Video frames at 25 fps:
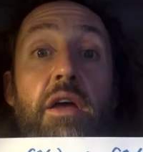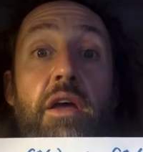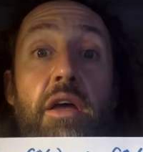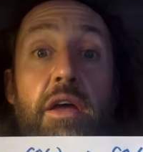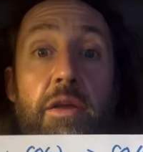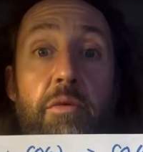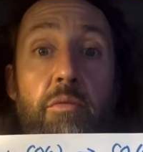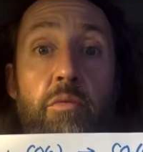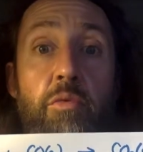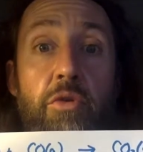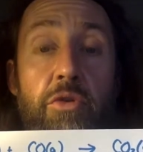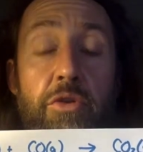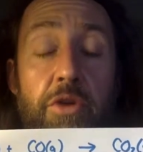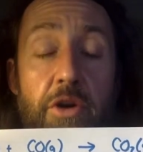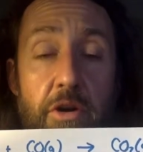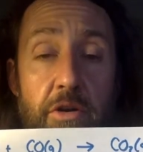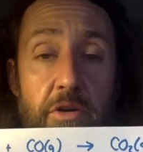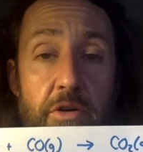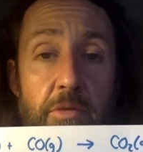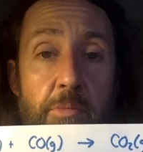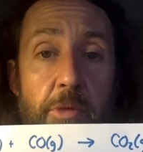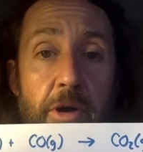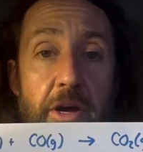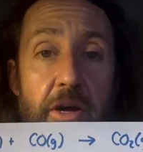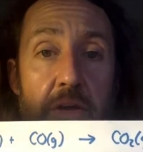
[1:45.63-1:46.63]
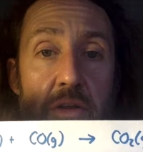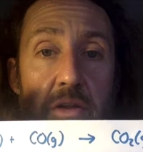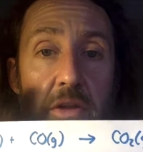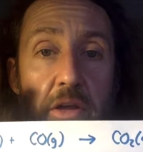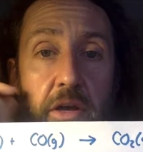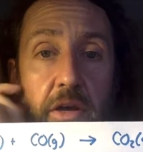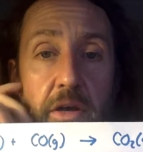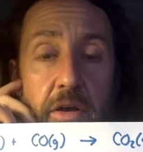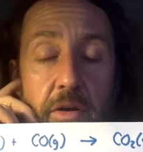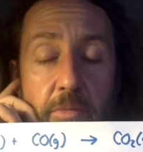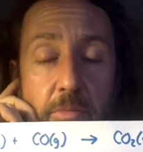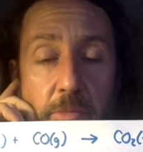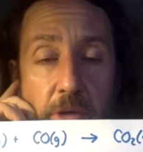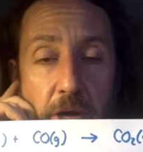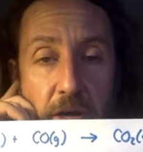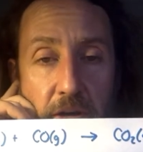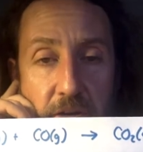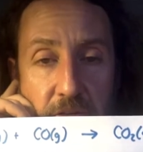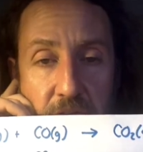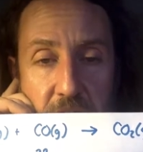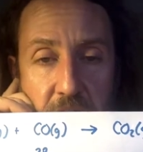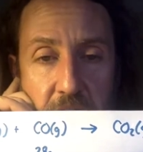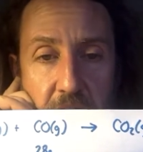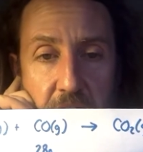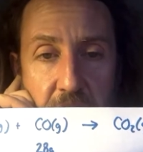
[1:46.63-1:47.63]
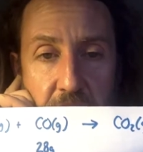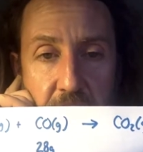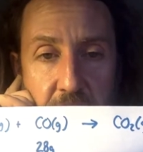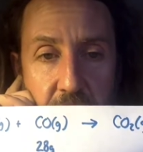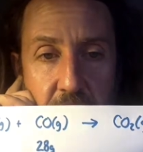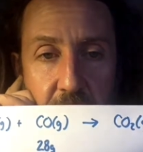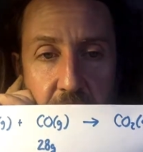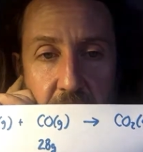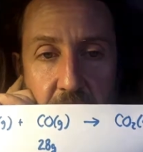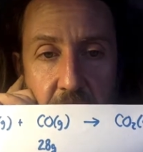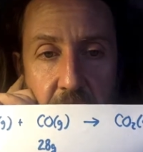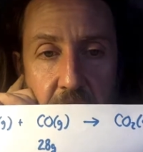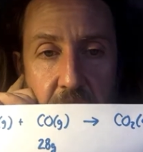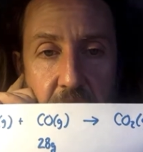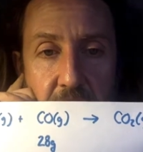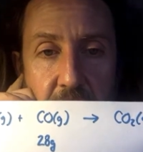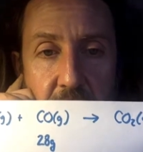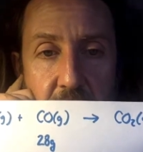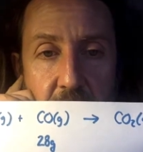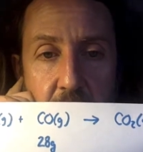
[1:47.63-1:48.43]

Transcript: And we'll talk about oxidation states.